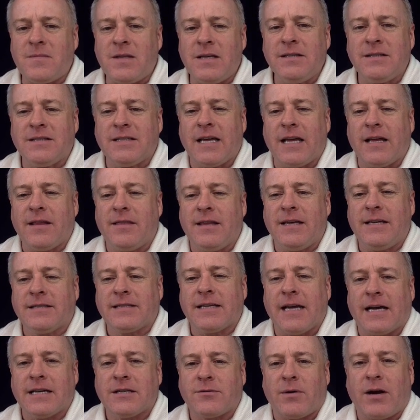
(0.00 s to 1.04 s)
say, these
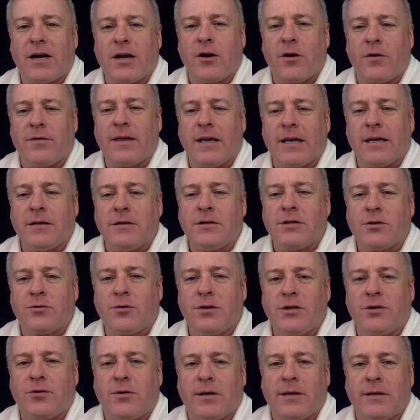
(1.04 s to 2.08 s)
guys right here, the
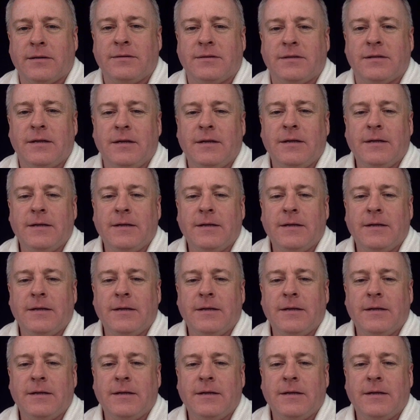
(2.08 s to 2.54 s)
industry trends,